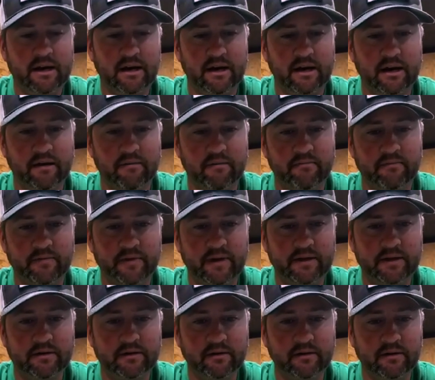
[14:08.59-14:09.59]
Um,
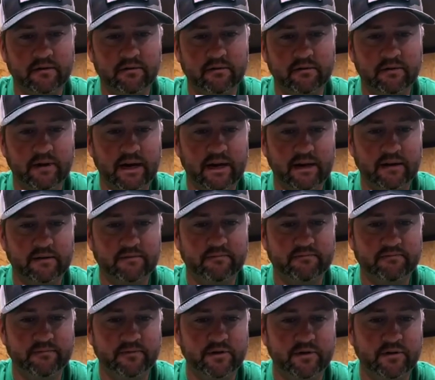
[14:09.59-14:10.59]
these are little kind of,
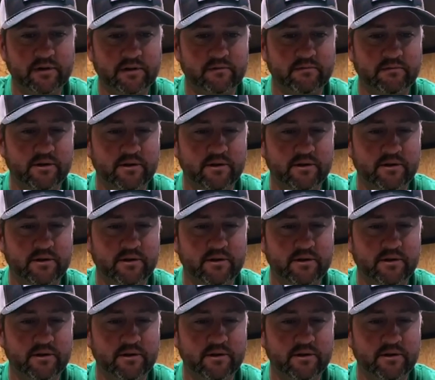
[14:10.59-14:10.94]
you could,